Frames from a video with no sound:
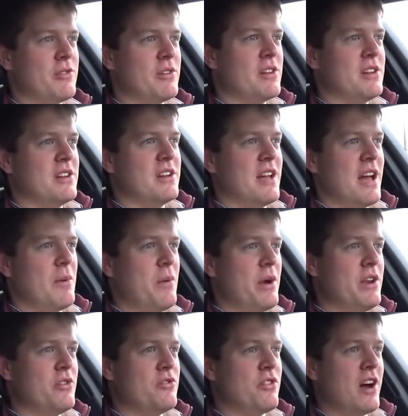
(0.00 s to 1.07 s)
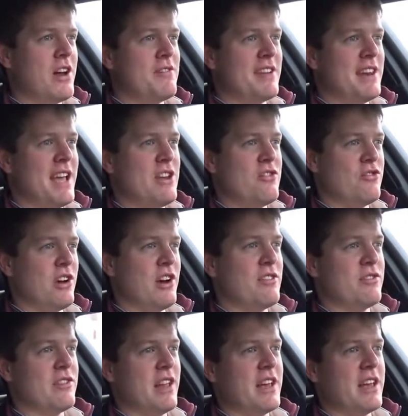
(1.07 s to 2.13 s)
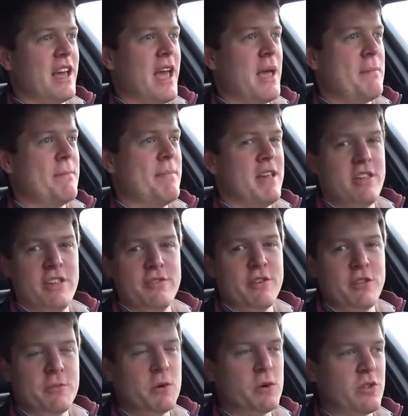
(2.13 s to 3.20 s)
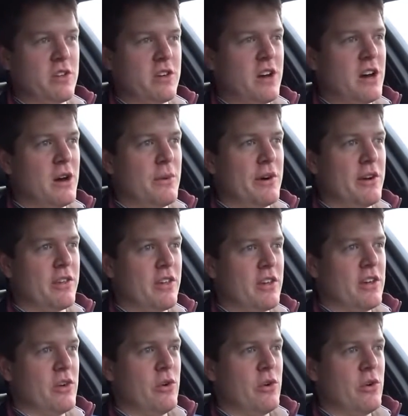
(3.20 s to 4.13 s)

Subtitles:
and when you drive it, it drives like a beast of a sports car, whereas